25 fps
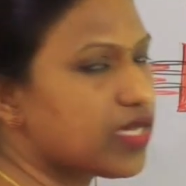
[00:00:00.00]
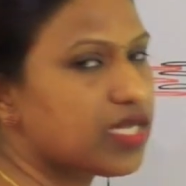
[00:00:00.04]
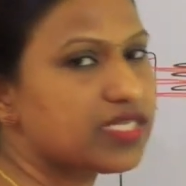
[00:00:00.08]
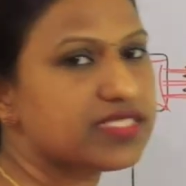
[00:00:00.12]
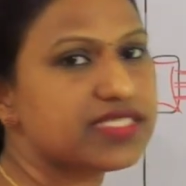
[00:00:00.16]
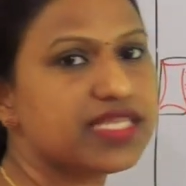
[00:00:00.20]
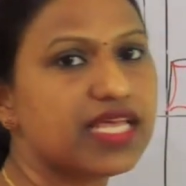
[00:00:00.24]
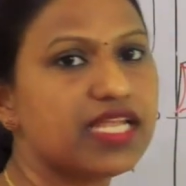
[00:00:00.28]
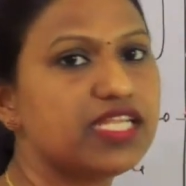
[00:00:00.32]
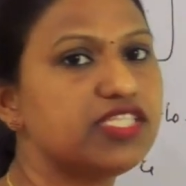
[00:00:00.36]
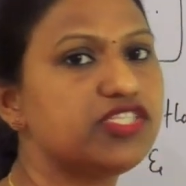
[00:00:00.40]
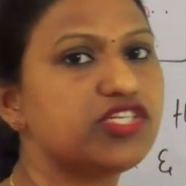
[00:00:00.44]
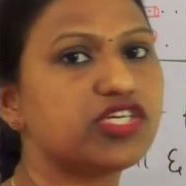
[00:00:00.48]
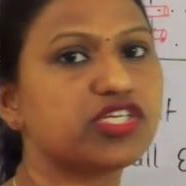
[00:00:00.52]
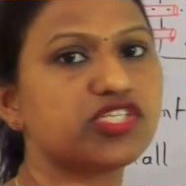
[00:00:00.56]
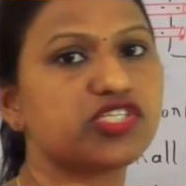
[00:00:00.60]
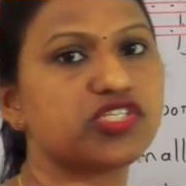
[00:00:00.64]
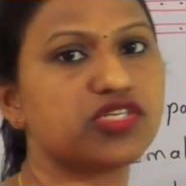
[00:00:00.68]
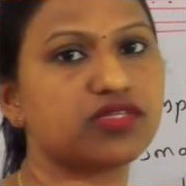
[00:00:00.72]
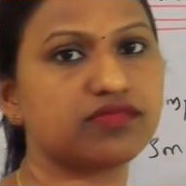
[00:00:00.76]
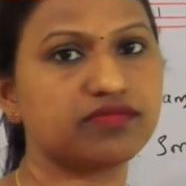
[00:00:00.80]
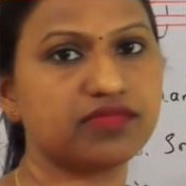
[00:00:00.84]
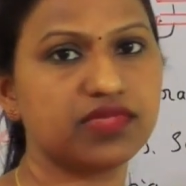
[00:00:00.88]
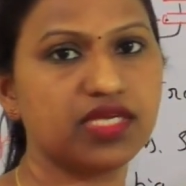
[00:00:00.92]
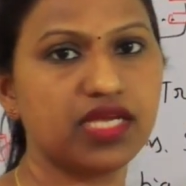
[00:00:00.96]
a cell
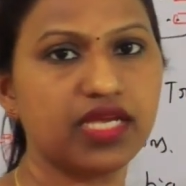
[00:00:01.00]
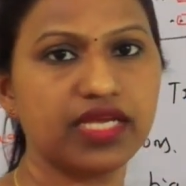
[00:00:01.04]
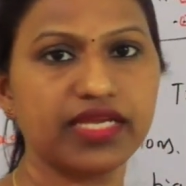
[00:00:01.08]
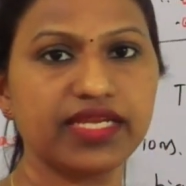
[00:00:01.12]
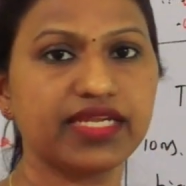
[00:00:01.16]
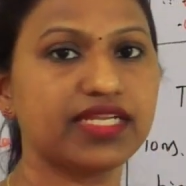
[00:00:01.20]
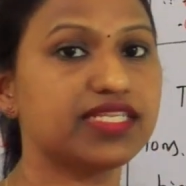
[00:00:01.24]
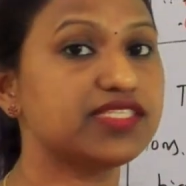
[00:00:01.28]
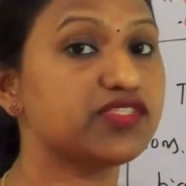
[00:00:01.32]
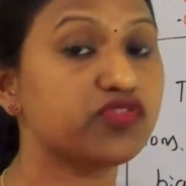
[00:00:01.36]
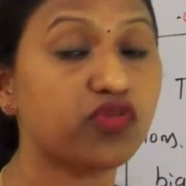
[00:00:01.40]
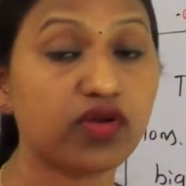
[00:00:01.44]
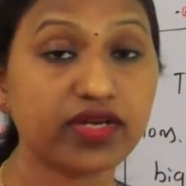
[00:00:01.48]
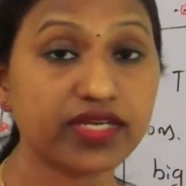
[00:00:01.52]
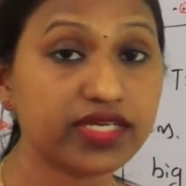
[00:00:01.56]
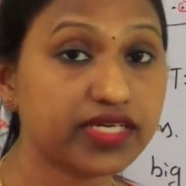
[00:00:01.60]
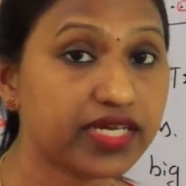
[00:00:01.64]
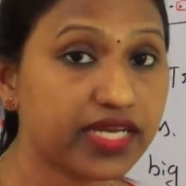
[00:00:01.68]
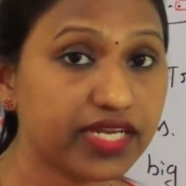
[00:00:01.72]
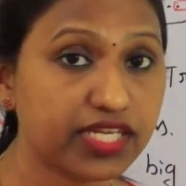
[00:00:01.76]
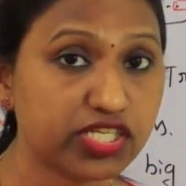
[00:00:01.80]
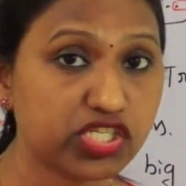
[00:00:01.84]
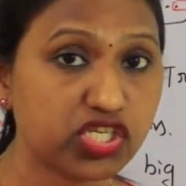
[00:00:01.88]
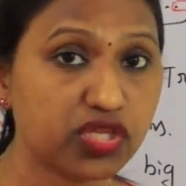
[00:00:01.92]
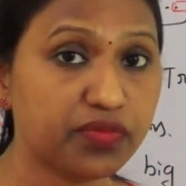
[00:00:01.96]
junction it is not a
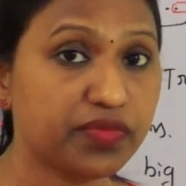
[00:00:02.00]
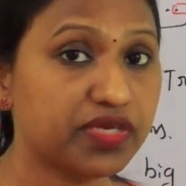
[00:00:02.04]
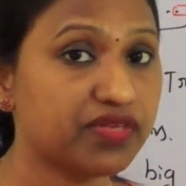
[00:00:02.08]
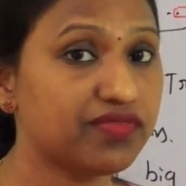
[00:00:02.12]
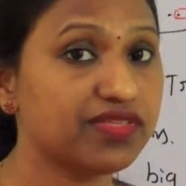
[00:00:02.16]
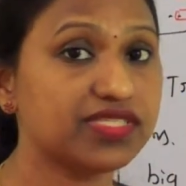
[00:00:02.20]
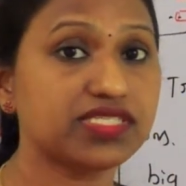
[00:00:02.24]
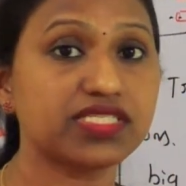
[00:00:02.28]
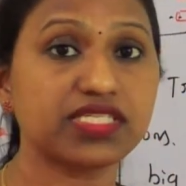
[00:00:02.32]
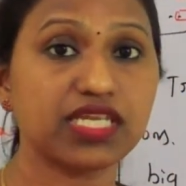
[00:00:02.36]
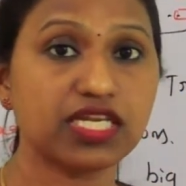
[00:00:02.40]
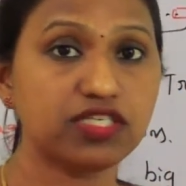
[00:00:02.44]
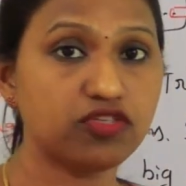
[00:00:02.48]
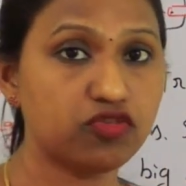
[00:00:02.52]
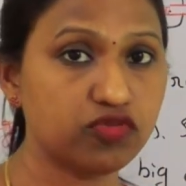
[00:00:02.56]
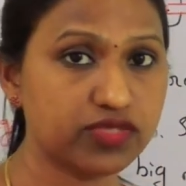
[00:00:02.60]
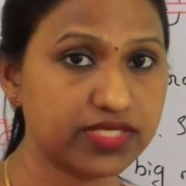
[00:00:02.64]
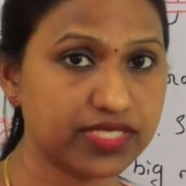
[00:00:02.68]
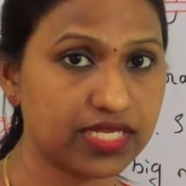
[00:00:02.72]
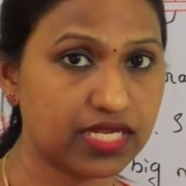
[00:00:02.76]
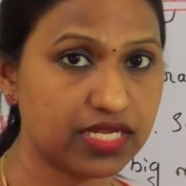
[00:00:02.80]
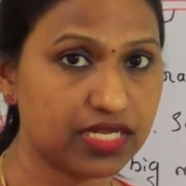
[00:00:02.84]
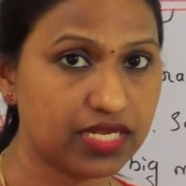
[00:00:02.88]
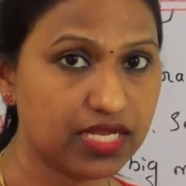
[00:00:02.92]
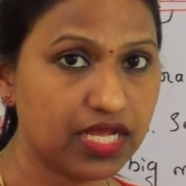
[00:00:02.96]
connection between cell to
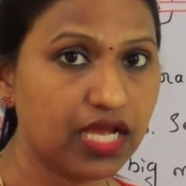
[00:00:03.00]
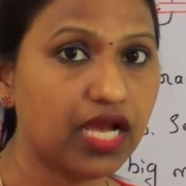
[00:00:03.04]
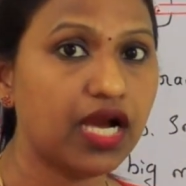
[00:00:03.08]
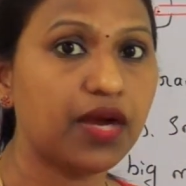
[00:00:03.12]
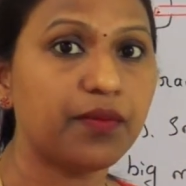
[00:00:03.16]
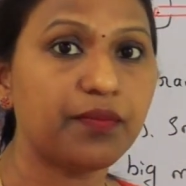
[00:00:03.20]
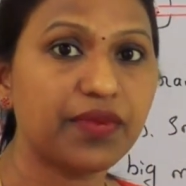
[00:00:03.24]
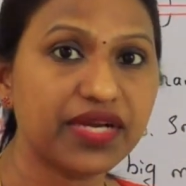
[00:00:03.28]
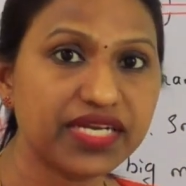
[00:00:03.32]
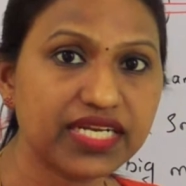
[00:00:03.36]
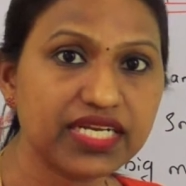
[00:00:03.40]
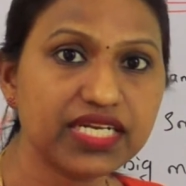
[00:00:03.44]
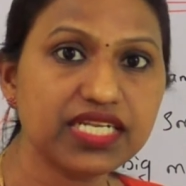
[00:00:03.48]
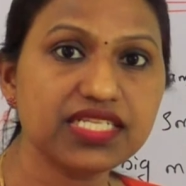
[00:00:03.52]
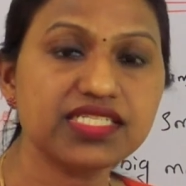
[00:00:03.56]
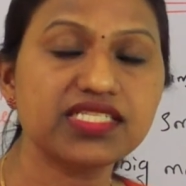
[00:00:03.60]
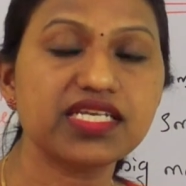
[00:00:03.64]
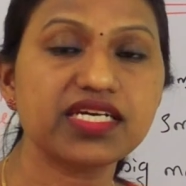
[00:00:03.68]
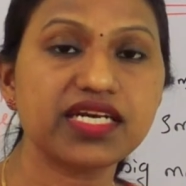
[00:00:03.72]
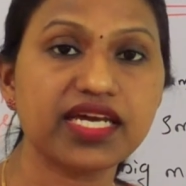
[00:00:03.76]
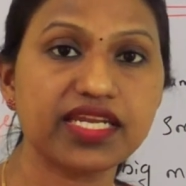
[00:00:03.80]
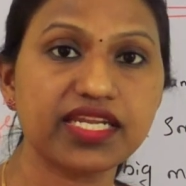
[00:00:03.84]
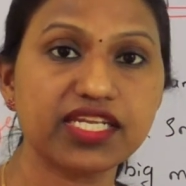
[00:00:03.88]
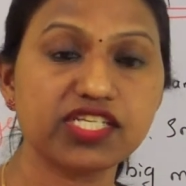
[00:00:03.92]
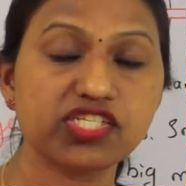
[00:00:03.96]
cell, but it is a
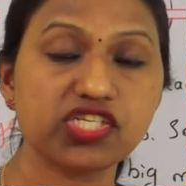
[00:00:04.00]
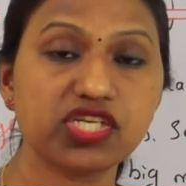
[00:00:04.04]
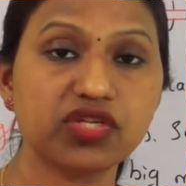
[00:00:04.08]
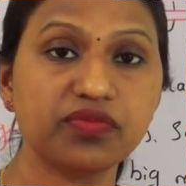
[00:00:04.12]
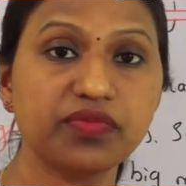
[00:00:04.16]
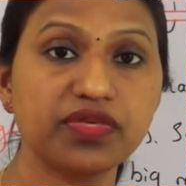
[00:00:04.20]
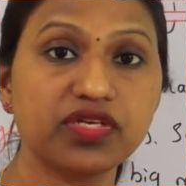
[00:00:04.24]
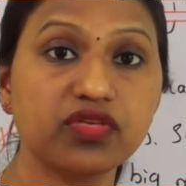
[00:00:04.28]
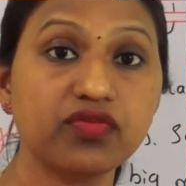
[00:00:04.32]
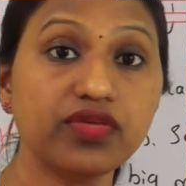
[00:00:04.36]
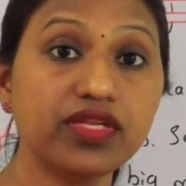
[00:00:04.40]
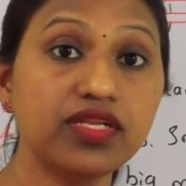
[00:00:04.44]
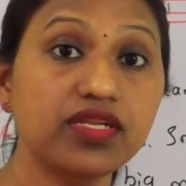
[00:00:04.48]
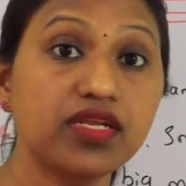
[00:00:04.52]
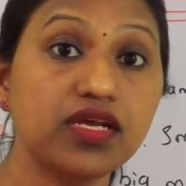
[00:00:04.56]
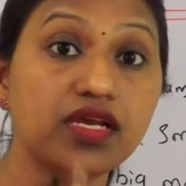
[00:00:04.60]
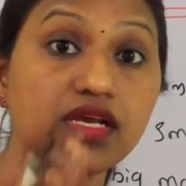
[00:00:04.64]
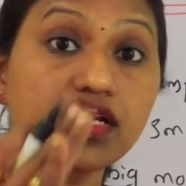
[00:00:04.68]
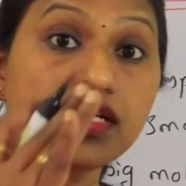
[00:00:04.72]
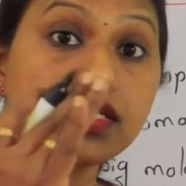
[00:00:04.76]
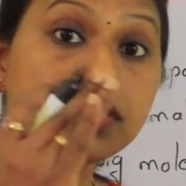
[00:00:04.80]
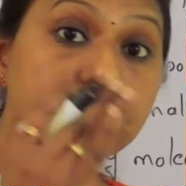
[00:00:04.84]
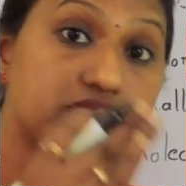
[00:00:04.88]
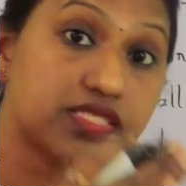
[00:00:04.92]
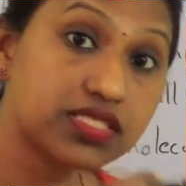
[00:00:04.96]
connection between
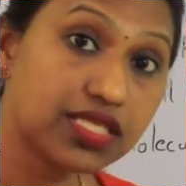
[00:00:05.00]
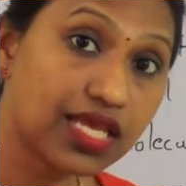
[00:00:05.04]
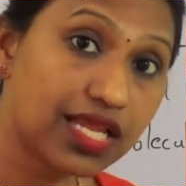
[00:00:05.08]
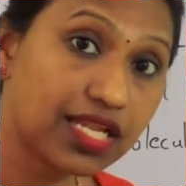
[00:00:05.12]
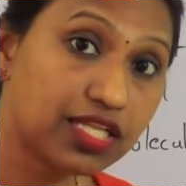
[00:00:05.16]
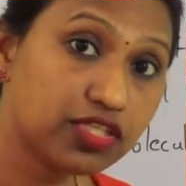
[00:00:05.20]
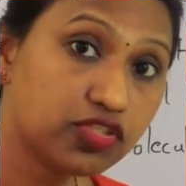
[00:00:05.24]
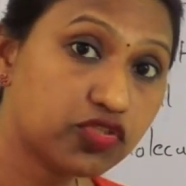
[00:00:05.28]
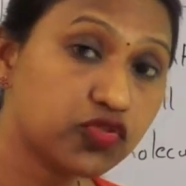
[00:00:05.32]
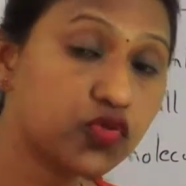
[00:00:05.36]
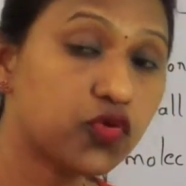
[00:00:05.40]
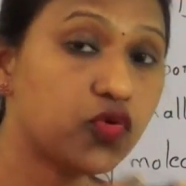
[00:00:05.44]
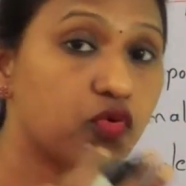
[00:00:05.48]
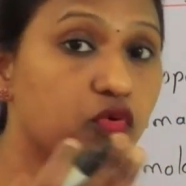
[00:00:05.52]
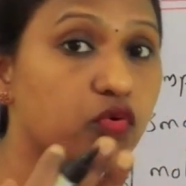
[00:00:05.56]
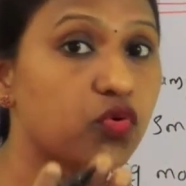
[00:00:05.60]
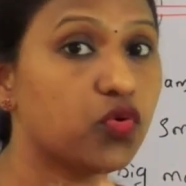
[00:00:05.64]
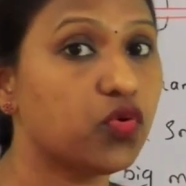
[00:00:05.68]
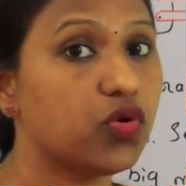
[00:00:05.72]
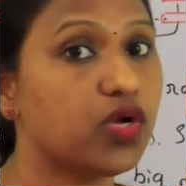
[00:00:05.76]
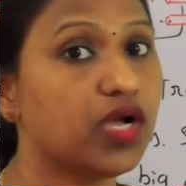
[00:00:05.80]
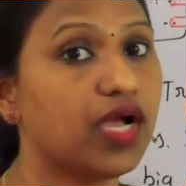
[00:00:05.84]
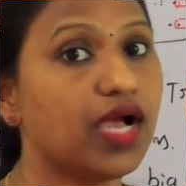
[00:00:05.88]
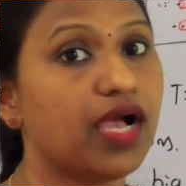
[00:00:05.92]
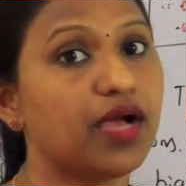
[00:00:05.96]
cell
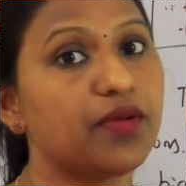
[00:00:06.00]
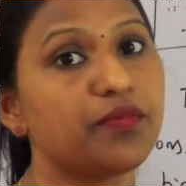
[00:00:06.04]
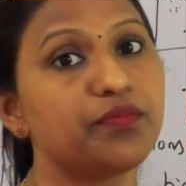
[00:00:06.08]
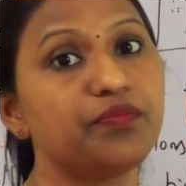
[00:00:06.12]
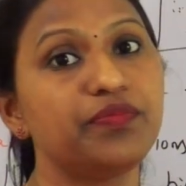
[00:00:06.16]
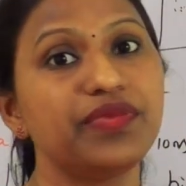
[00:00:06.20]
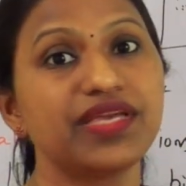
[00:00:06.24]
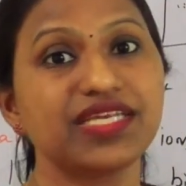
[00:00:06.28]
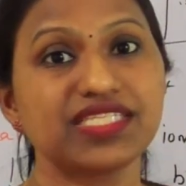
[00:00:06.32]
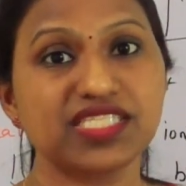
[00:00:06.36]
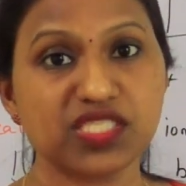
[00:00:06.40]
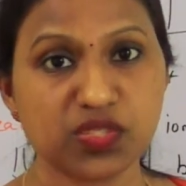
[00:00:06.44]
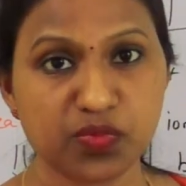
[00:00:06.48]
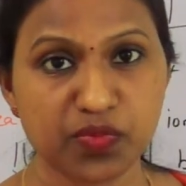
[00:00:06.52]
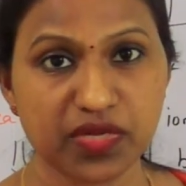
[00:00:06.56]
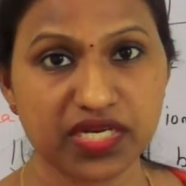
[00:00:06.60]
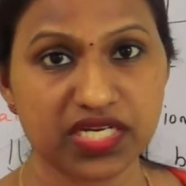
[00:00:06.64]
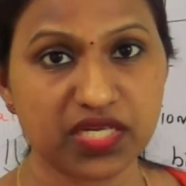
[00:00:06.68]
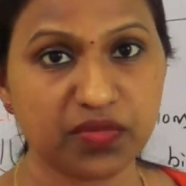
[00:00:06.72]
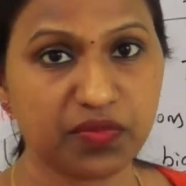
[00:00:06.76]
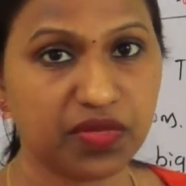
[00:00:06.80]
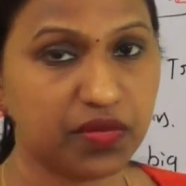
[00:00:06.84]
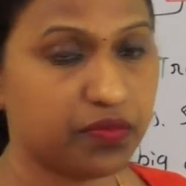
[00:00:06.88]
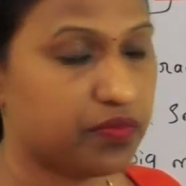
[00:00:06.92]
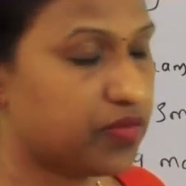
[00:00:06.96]
to
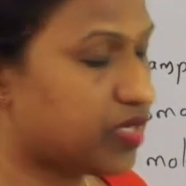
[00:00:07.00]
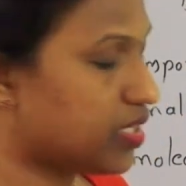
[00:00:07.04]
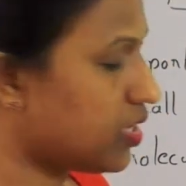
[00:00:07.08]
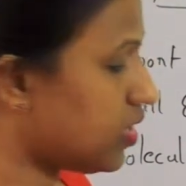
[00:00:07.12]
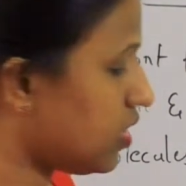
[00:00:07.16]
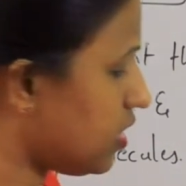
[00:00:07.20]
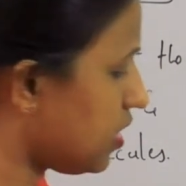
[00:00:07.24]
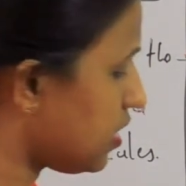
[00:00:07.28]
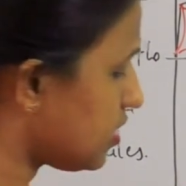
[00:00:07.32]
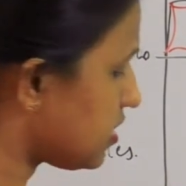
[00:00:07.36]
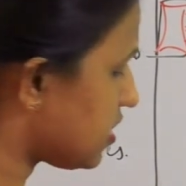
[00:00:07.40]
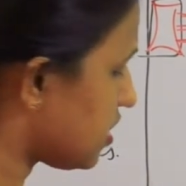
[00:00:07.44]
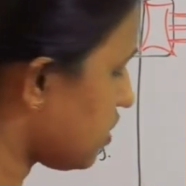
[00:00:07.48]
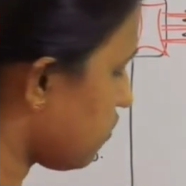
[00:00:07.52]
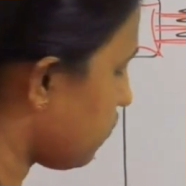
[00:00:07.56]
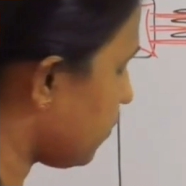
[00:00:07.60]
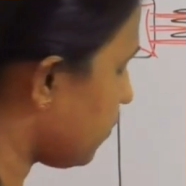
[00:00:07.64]
basement membrane. See,